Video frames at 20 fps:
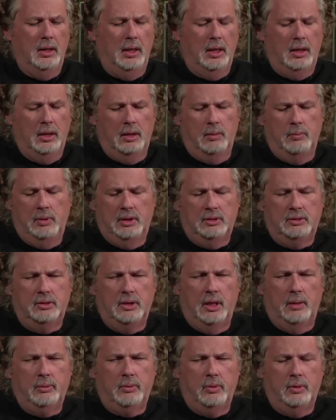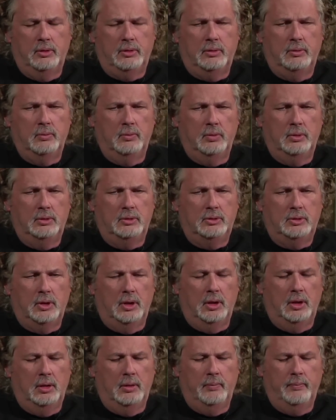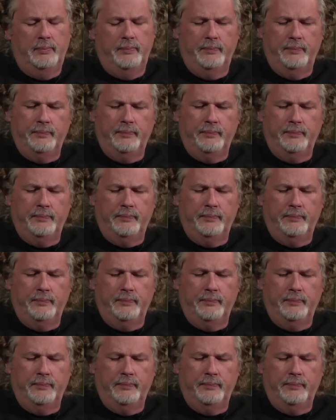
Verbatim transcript: the mix knob question was, um,